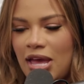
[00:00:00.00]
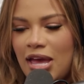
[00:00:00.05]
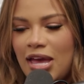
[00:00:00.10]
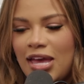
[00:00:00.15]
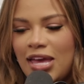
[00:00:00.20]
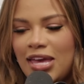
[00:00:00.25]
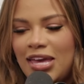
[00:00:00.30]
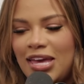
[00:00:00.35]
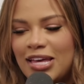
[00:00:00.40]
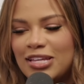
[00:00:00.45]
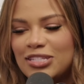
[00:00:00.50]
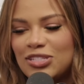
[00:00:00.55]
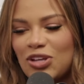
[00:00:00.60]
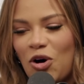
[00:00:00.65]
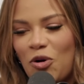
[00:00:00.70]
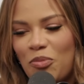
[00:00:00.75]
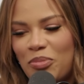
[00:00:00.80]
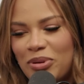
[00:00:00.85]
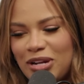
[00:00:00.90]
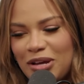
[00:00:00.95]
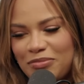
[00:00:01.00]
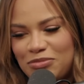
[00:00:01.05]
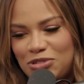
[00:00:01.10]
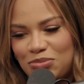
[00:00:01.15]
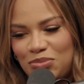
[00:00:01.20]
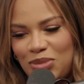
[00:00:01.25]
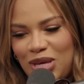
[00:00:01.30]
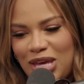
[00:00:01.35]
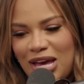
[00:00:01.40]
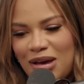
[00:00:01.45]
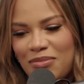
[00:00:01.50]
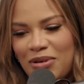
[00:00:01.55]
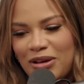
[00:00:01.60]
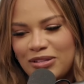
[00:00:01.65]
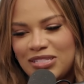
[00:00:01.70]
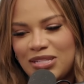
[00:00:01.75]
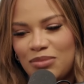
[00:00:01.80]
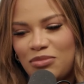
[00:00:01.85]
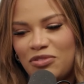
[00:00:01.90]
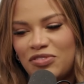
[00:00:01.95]
He has opened up to me about
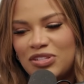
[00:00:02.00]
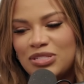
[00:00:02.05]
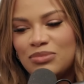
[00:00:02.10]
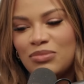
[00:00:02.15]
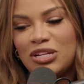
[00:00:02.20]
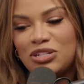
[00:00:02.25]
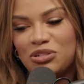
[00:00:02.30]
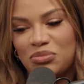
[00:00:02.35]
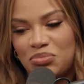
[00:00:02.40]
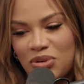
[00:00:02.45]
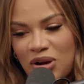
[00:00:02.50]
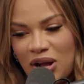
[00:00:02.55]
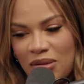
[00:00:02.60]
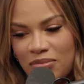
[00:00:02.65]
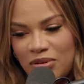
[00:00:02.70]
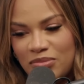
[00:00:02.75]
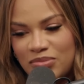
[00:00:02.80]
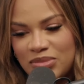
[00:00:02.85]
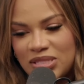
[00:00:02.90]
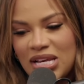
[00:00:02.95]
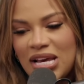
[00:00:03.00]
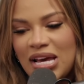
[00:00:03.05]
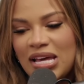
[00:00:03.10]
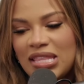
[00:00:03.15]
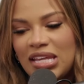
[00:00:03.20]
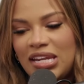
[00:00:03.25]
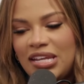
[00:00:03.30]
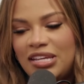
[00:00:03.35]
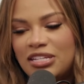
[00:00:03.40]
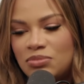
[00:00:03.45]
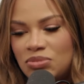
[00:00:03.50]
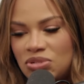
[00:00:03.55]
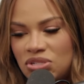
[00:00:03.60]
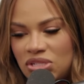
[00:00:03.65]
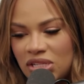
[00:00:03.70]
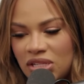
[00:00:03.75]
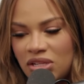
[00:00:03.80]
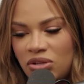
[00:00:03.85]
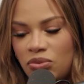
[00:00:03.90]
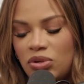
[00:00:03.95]
some of his mental problems that he has been
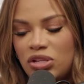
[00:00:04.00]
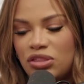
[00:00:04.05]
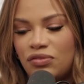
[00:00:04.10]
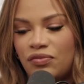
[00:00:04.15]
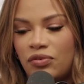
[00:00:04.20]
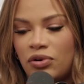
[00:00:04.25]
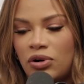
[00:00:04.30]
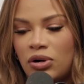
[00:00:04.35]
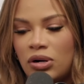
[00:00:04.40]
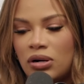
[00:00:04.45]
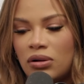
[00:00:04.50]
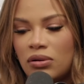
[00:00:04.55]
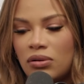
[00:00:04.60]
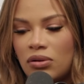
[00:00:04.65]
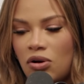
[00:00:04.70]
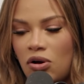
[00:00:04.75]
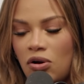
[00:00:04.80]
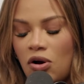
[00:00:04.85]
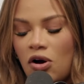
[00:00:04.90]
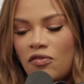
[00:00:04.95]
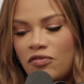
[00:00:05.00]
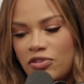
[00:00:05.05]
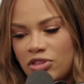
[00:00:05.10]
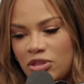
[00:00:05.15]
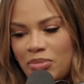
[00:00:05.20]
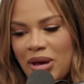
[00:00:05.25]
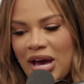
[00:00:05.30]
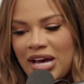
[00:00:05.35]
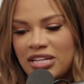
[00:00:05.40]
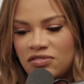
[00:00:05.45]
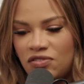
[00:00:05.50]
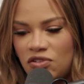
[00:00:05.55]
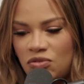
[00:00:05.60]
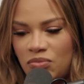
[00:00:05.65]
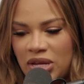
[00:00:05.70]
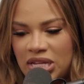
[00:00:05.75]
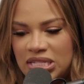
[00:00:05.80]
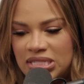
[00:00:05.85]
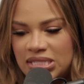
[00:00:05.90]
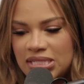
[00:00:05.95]
dealing with for over the past few
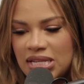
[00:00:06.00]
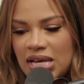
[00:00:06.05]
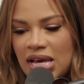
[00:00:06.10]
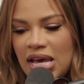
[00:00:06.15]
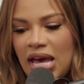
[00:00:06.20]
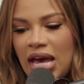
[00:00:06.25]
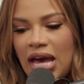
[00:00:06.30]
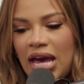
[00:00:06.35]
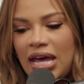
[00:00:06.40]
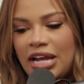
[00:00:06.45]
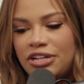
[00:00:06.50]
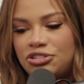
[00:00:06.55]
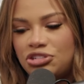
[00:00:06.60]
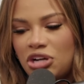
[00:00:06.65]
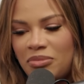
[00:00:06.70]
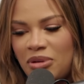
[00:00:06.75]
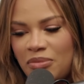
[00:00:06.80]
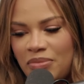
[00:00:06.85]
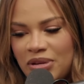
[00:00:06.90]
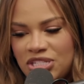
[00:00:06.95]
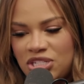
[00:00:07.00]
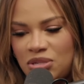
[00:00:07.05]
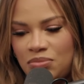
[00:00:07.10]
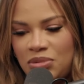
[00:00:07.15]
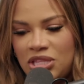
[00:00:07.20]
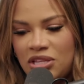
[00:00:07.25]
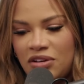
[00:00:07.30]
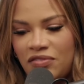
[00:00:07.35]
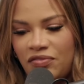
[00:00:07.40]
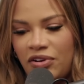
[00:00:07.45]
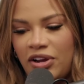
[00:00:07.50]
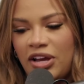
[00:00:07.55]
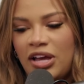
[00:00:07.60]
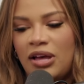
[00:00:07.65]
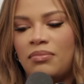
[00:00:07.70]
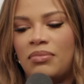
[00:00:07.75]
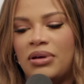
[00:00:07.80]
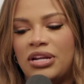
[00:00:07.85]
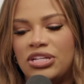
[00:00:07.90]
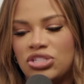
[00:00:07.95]
months, and I try my best to be there for
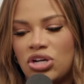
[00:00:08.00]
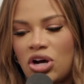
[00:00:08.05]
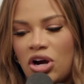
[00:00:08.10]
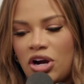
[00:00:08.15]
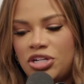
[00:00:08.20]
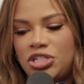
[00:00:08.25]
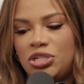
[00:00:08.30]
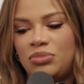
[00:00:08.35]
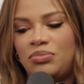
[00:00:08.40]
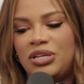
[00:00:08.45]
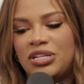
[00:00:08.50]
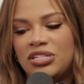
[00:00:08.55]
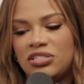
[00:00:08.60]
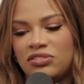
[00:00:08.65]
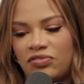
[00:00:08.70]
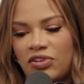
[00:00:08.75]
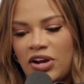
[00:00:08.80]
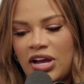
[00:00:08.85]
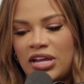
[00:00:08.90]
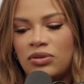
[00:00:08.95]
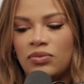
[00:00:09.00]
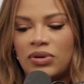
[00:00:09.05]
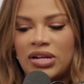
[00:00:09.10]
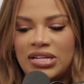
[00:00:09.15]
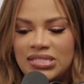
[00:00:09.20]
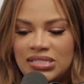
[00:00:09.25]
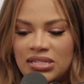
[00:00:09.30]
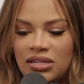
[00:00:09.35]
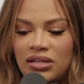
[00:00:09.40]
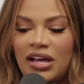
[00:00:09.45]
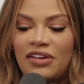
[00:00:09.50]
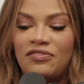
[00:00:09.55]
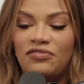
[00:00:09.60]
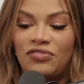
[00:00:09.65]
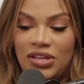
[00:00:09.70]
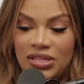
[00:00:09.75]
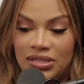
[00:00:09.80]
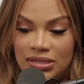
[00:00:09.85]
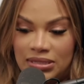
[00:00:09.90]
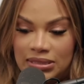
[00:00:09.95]
him, but it's hard to be his friend when I still have
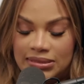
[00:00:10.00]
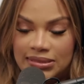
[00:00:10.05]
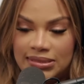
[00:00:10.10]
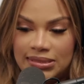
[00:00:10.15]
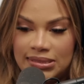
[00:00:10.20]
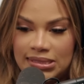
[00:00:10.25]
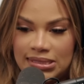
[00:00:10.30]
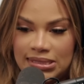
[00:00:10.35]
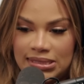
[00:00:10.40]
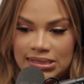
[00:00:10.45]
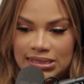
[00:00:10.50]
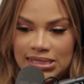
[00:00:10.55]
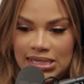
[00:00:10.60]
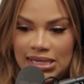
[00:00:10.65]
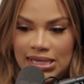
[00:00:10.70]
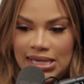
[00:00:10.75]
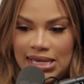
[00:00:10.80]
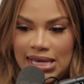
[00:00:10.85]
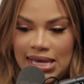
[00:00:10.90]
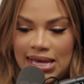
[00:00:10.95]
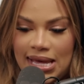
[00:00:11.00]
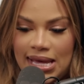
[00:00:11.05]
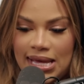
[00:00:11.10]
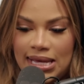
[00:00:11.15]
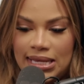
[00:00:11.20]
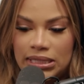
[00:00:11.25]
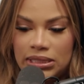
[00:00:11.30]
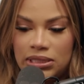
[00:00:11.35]
feelings. Yeah.